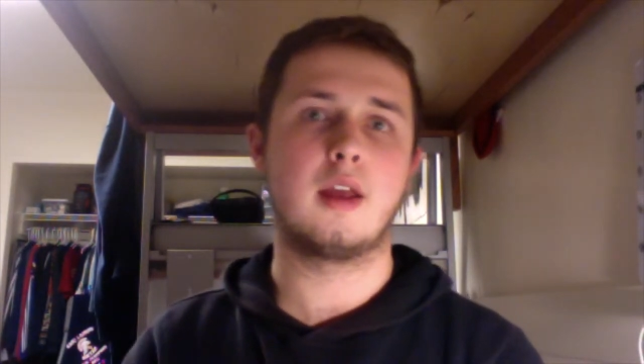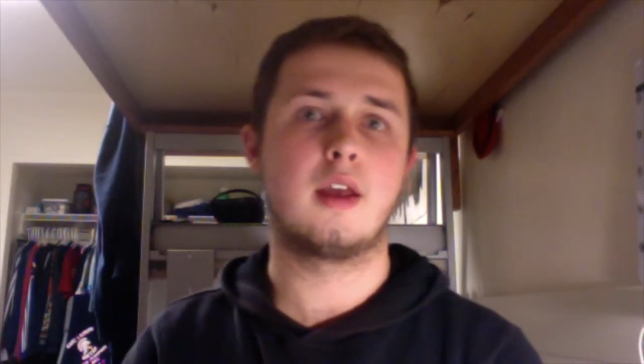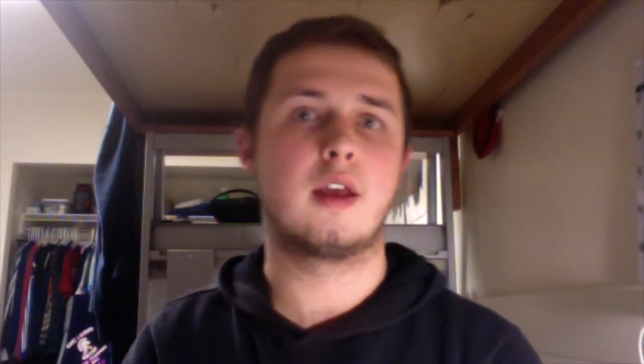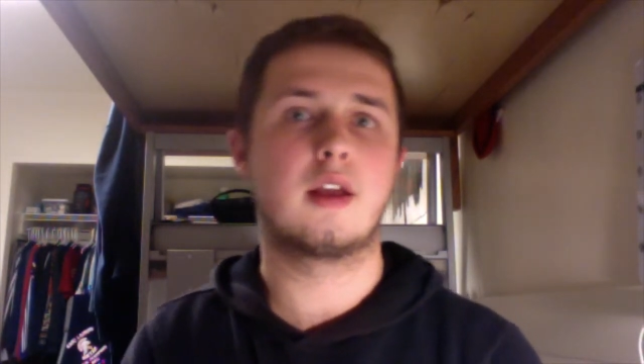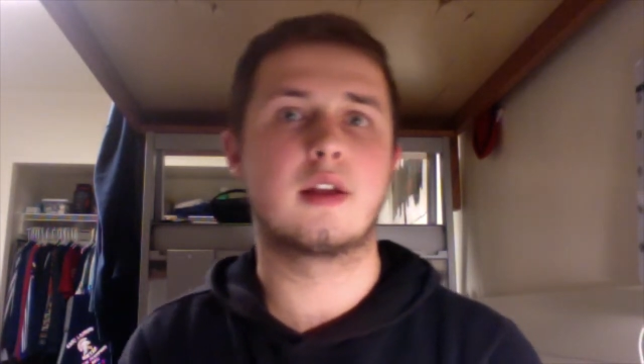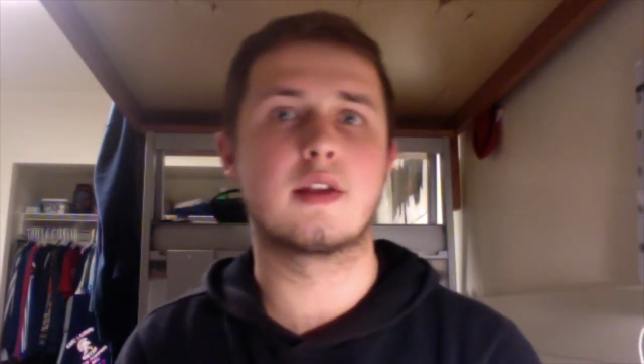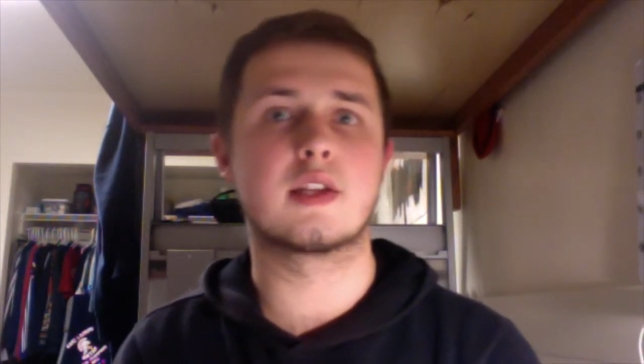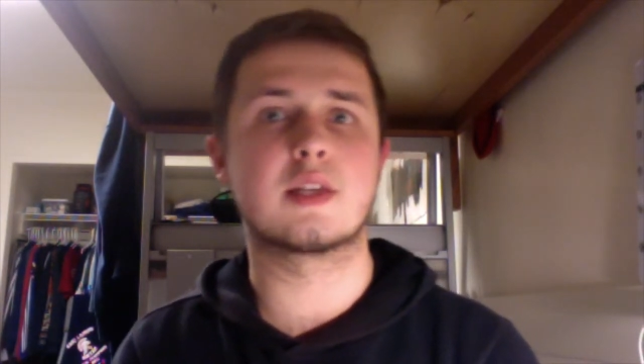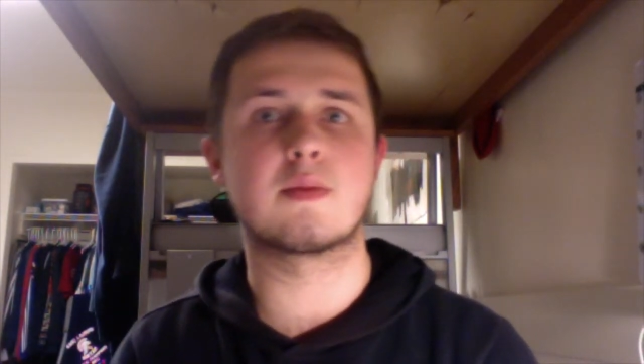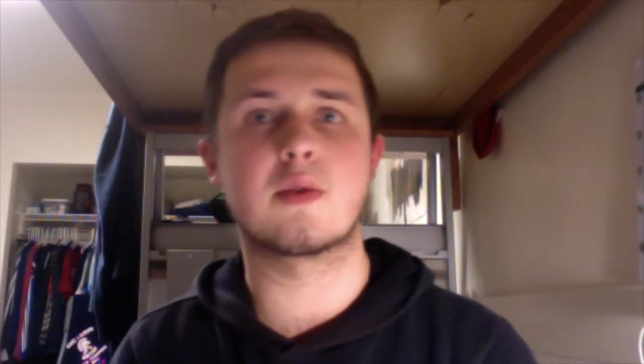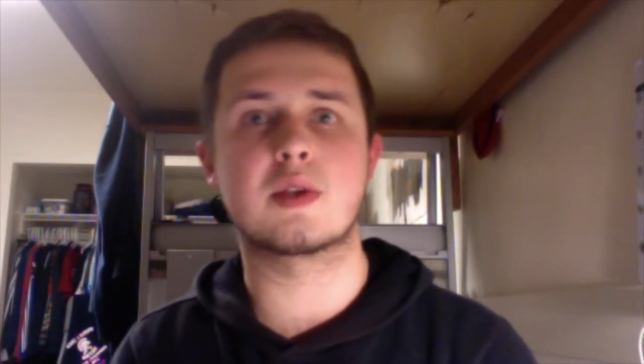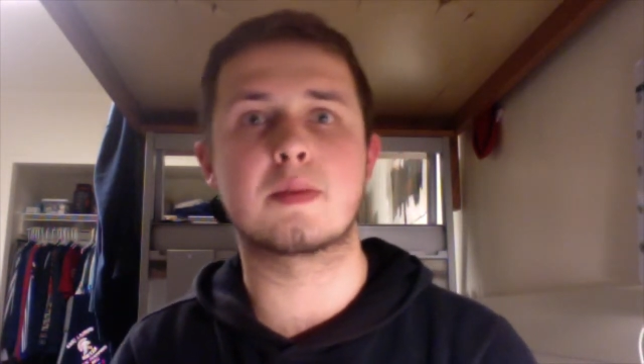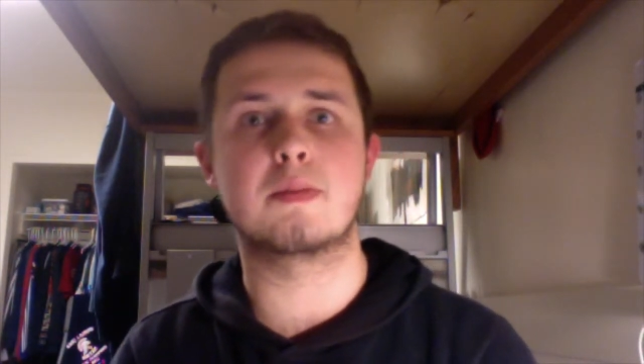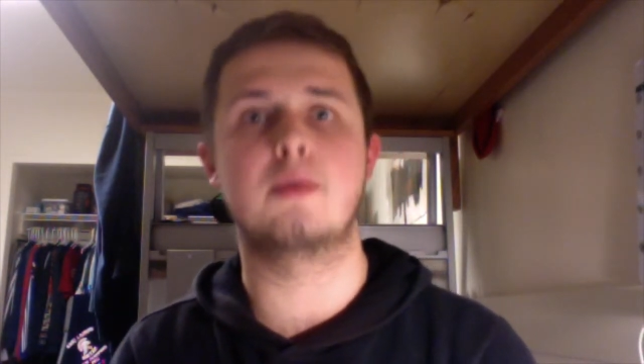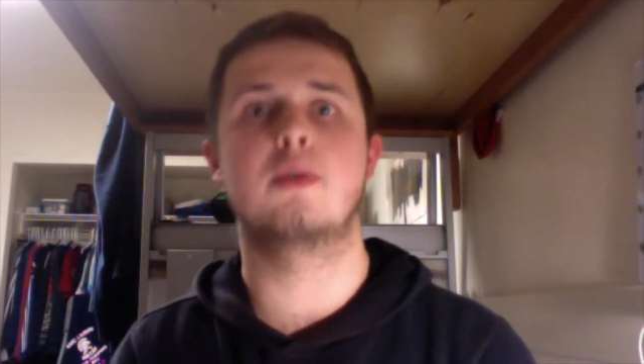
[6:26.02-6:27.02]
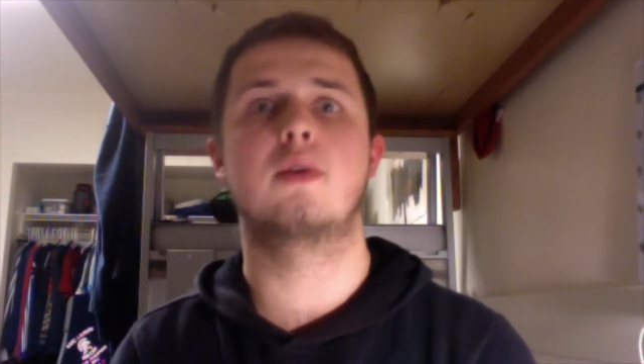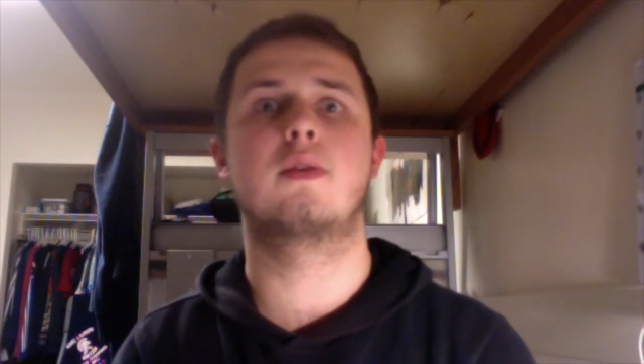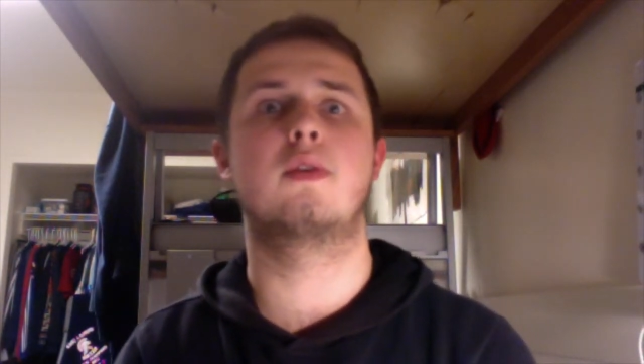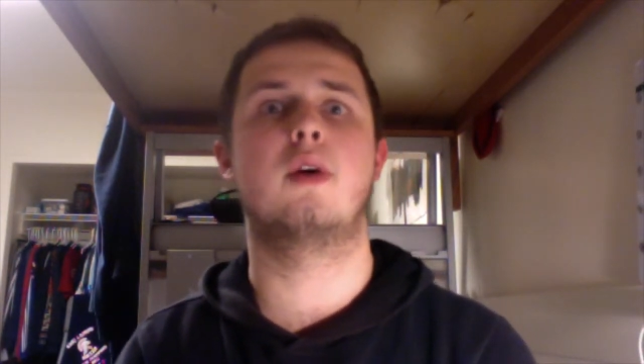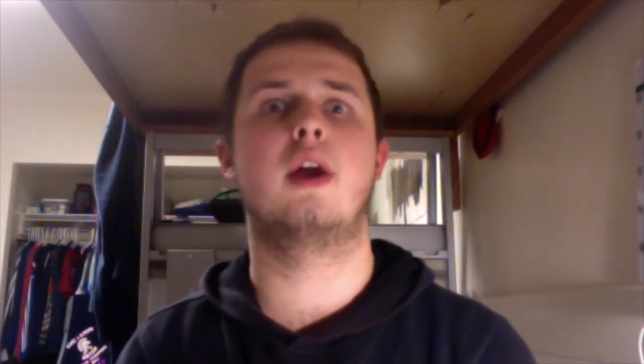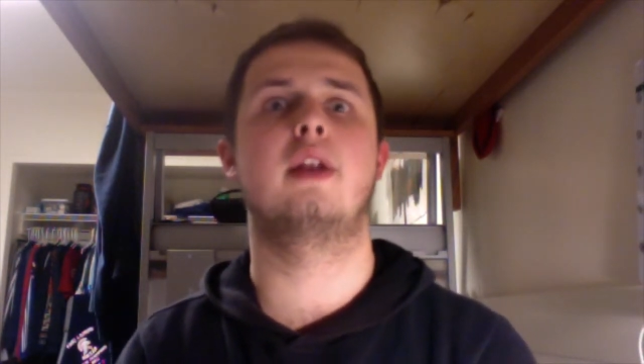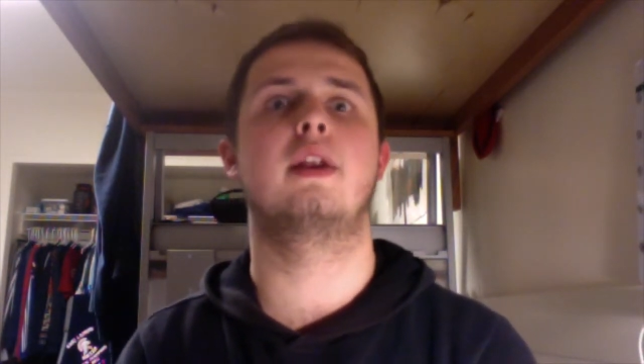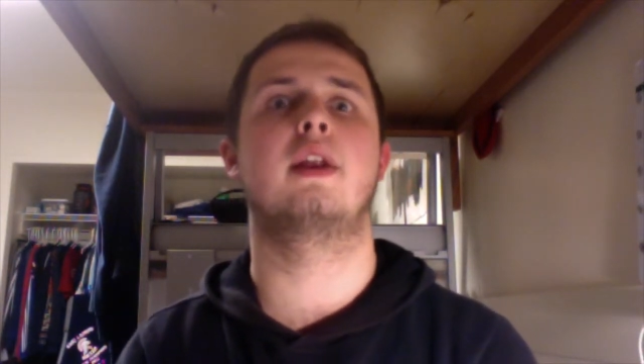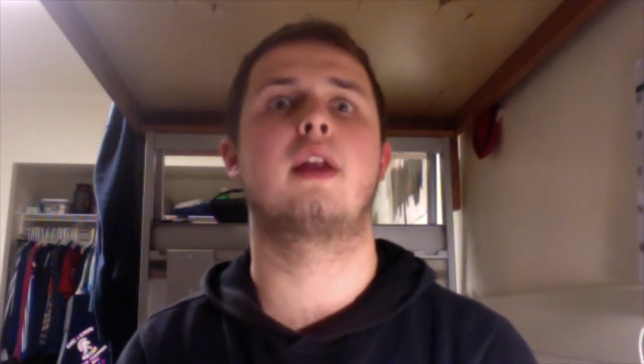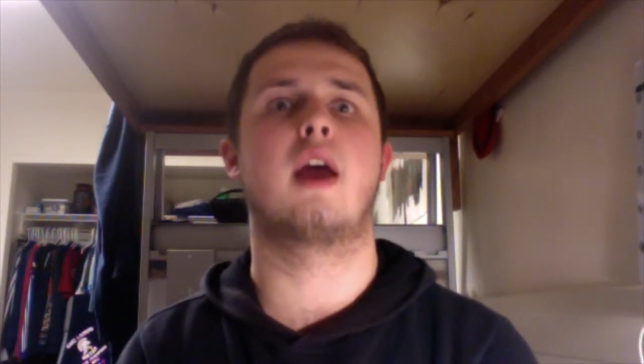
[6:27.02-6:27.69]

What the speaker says: it is the most beautiful ending